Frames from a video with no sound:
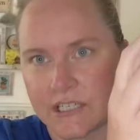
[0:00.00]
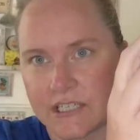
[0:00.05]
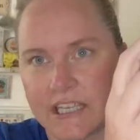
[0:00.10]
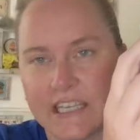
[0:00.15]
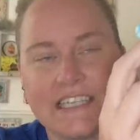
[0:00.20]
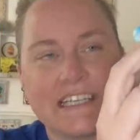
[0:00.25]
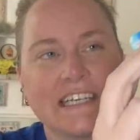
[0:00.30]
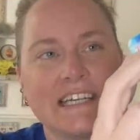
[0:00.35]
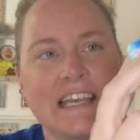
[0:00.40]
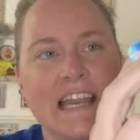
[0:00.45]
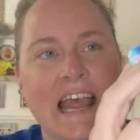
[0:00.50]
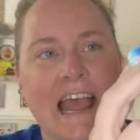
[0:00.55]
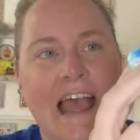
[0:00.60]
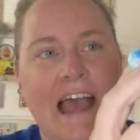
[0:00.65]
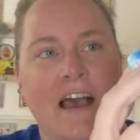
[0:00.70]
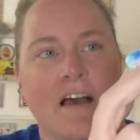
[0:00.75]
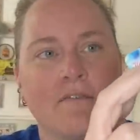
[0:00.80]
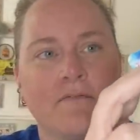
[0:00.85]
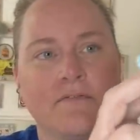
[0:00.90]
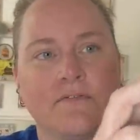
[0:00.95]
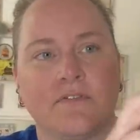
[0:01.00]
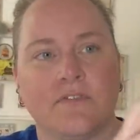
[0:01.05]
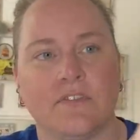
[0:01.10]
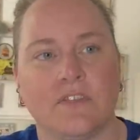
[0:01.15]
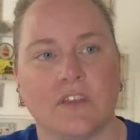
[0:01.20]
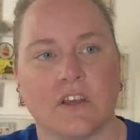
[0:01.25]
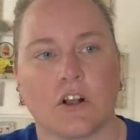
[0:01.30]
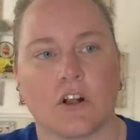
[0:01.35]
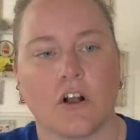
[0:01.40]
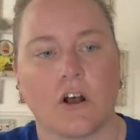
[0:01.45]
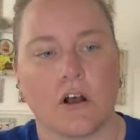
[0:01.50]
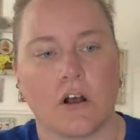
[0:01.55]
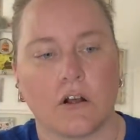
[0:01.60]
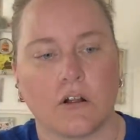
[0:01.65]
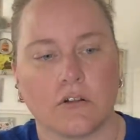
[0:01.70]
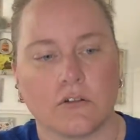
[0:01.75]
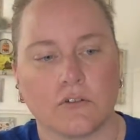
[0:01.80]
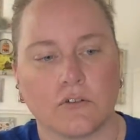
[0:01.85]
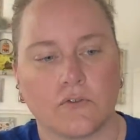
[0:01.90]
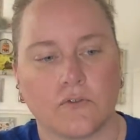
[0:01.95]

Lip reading: They didn't have the Called